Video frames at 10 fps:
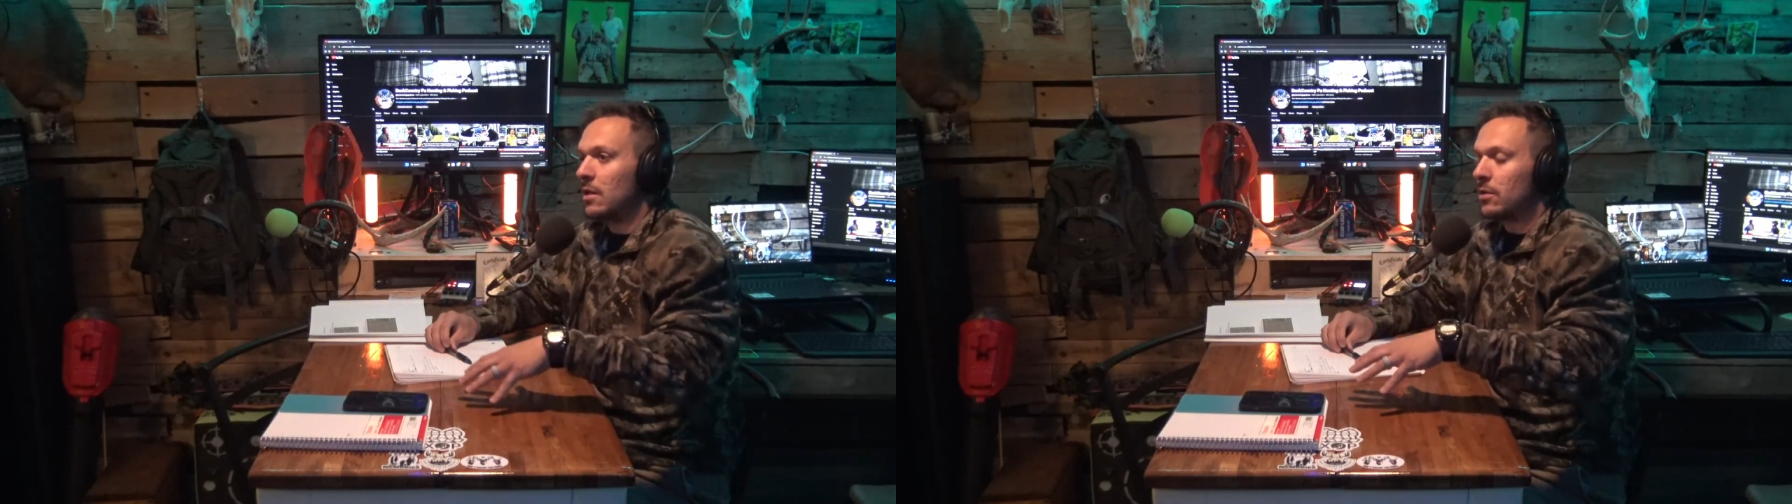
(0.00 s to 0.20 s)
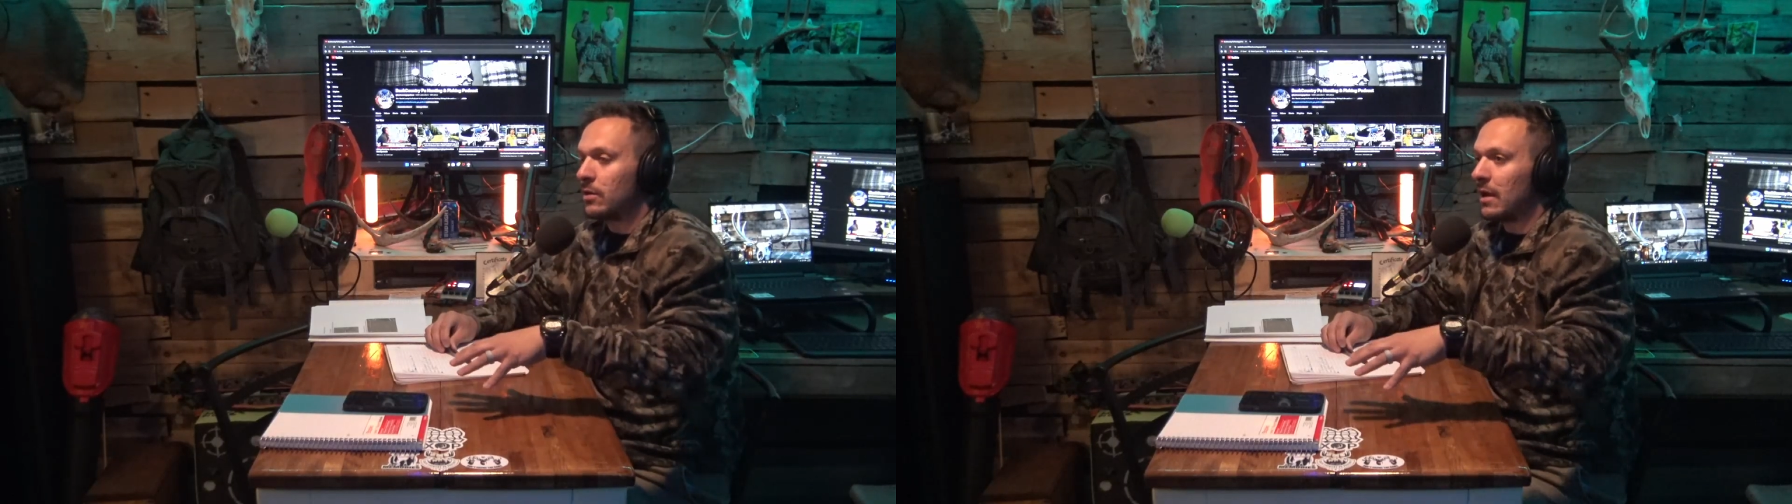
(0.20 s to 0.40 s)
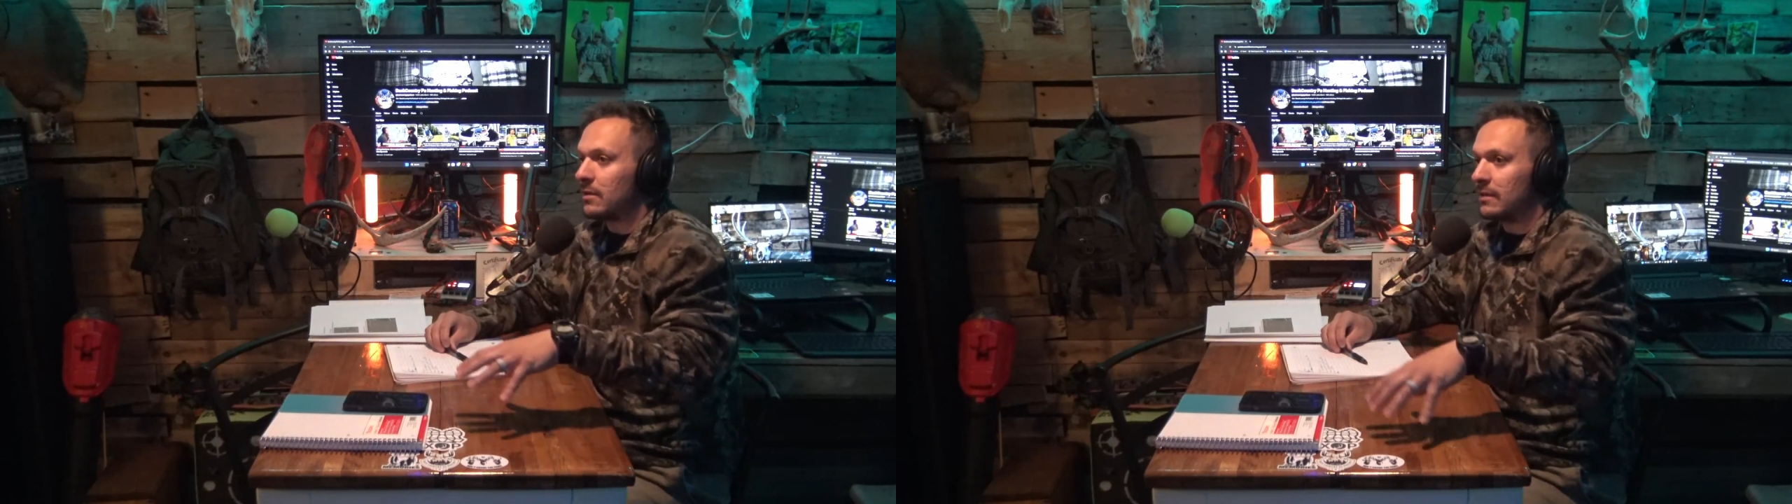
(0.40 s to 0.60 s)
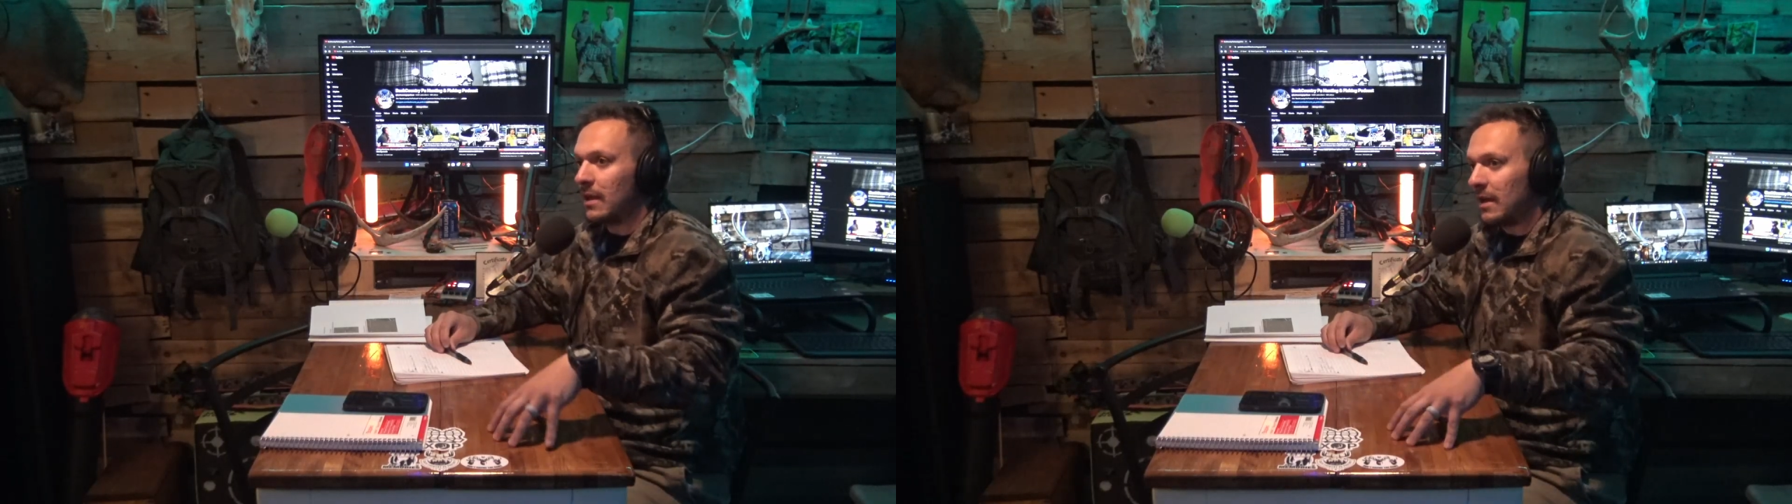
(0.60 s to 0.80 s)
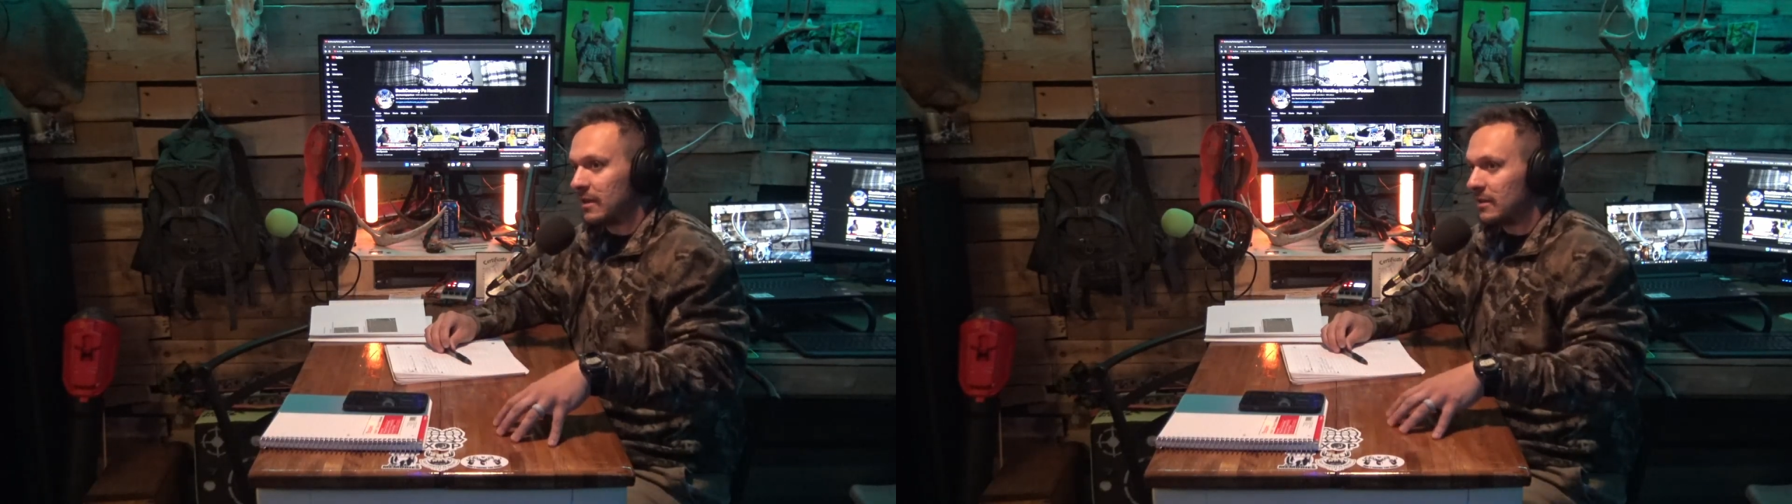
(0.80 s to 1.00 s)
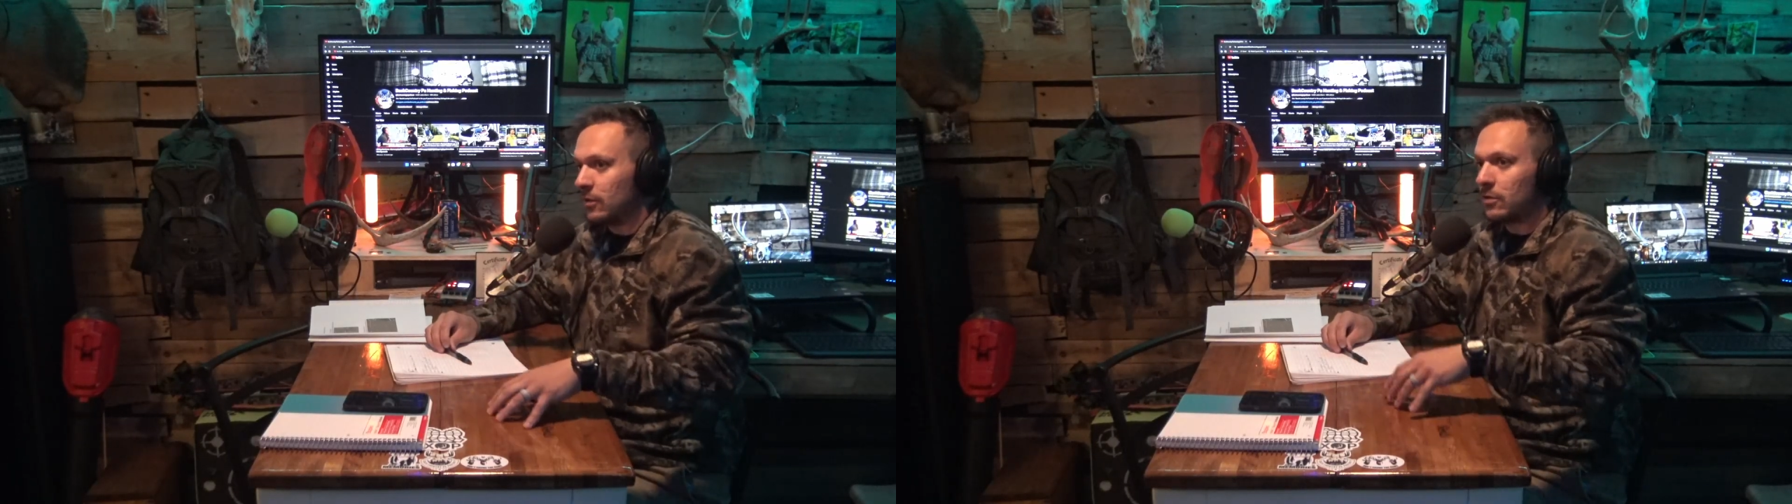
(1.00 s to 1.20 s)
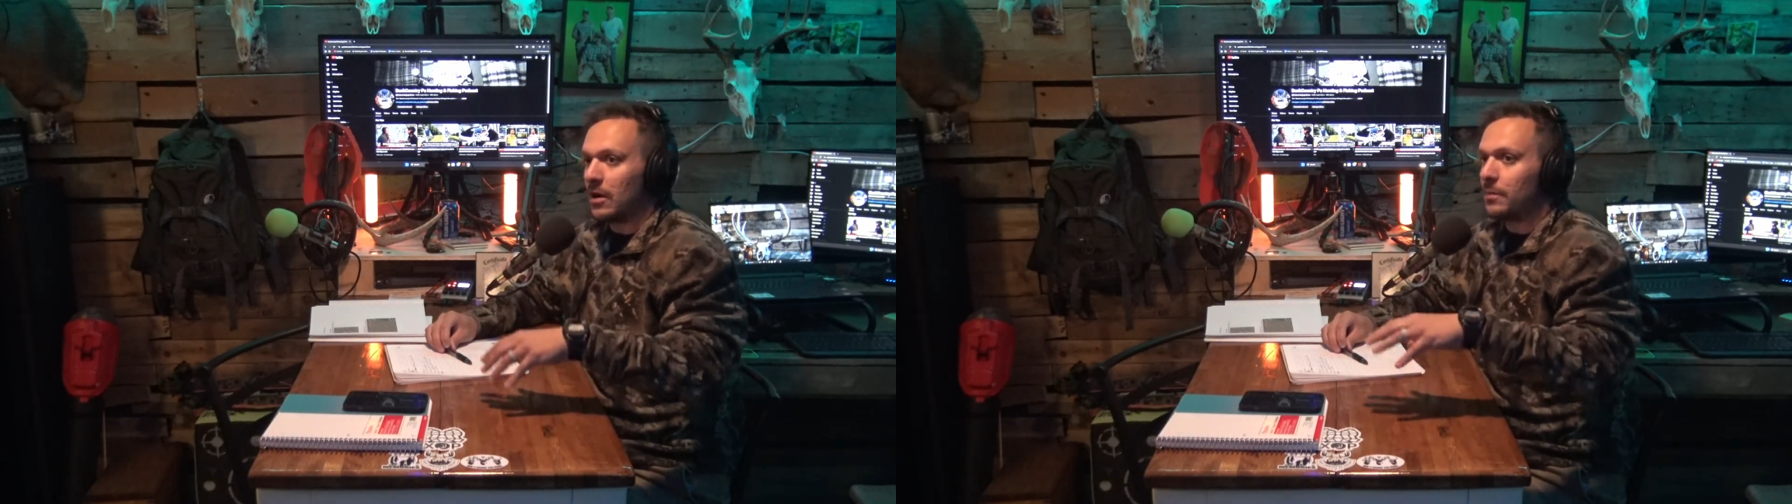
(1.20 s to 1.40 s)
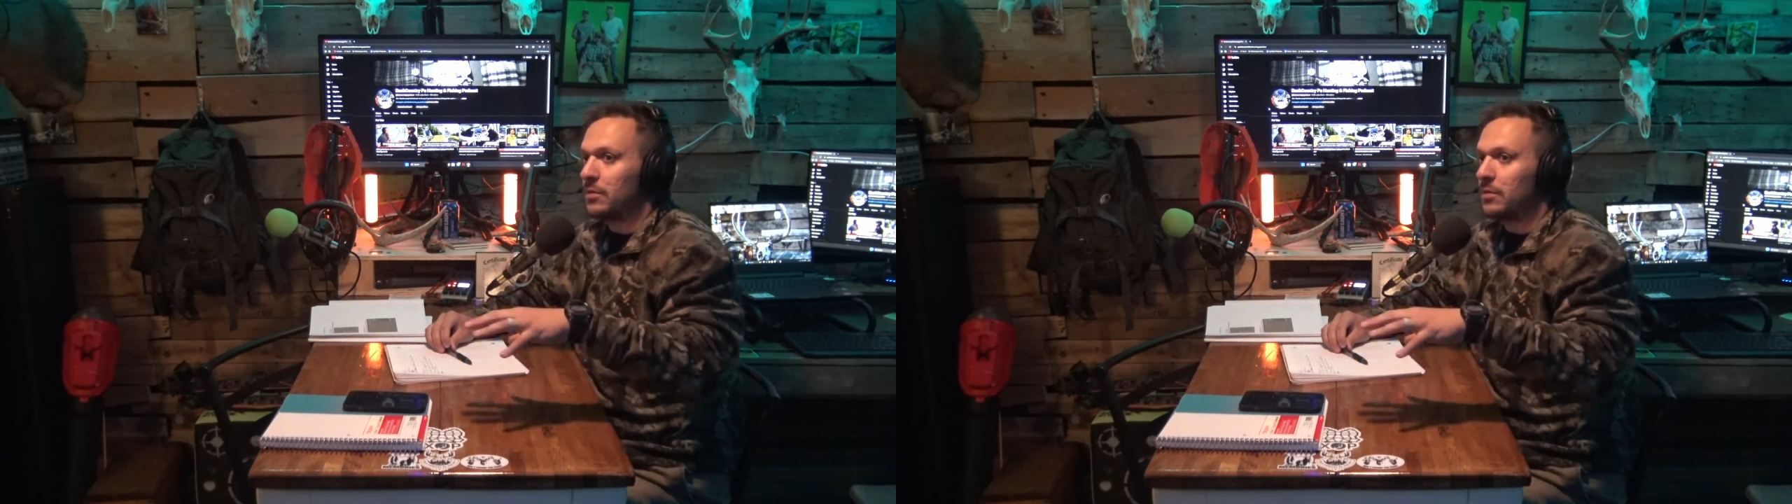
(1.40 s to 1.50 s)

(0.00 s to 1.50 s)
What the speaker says: looking at the likes and looking up